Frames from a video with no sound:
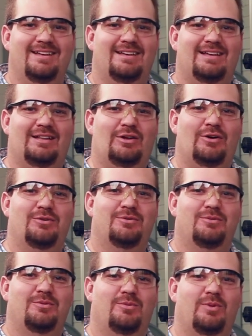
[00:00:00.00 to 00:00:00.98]
Hello,
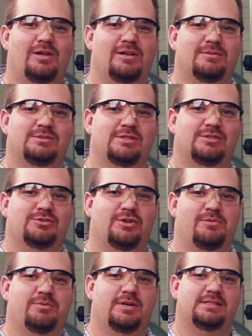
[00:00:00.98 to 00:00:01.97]
welcome to the drill
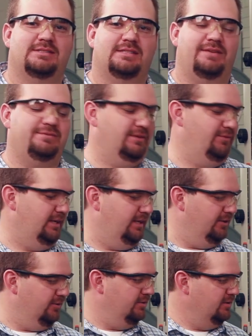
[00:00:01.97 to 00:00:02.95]
press safety
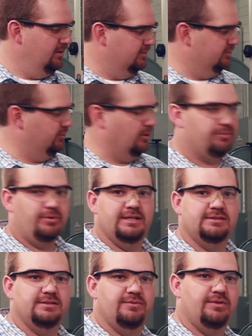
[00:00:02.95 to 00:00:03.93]
video. Drill
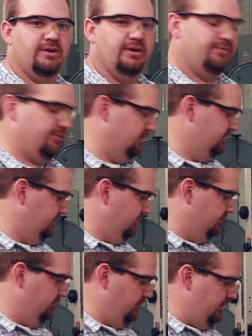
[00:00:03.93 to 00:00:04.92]
press is a very versatile
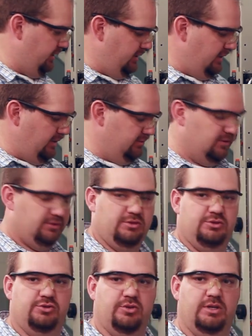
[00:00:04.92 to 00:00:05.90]
tool that allows us to
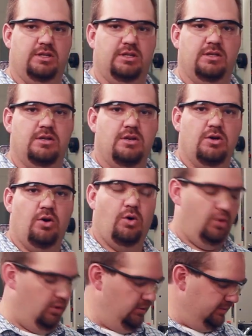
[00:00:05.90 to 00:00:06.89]
drill
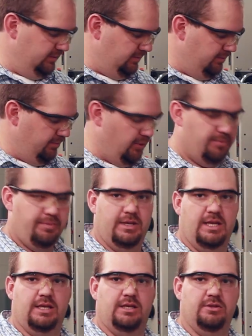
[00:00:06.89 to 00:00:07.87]
holes
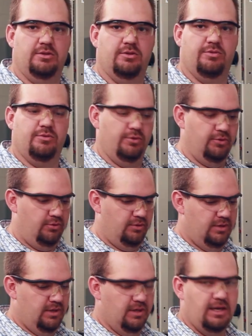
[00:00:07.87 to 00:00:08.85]
perpendicular through
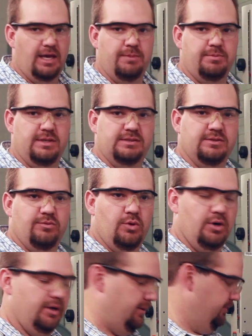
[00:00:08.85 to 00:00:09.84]
a piece of
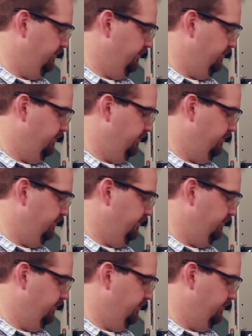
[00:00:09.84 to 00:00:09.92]
wood.